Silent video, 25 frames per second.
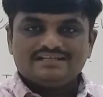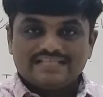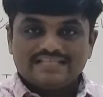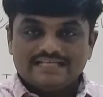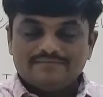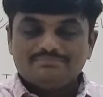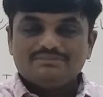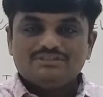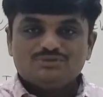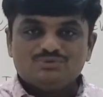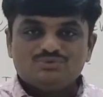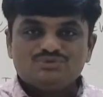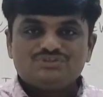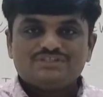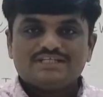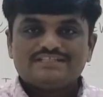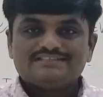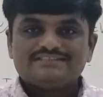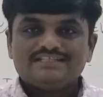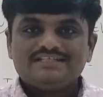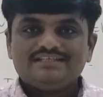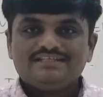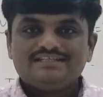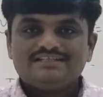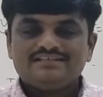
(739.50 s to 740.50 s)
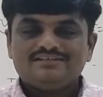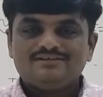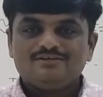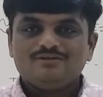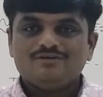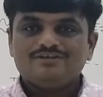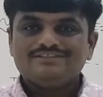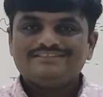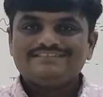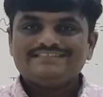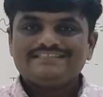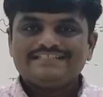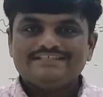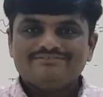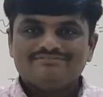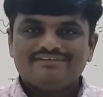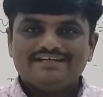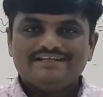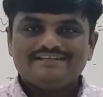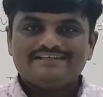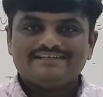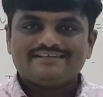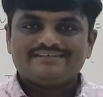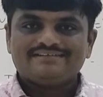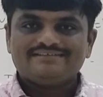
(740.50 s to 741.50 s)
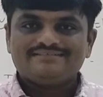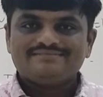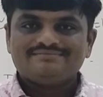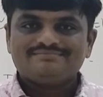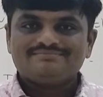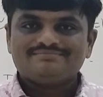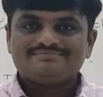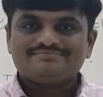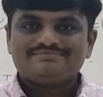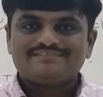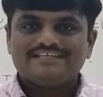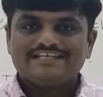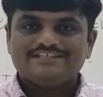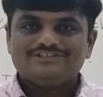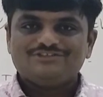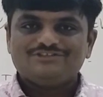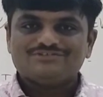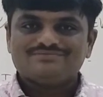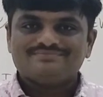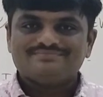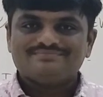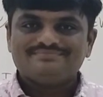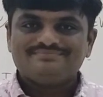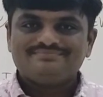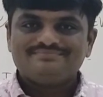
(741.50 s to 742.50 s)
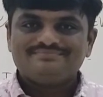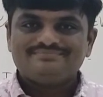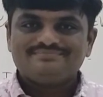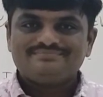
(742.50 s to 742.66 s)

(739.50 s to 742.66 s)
can be used as a logic inverter. Thank you.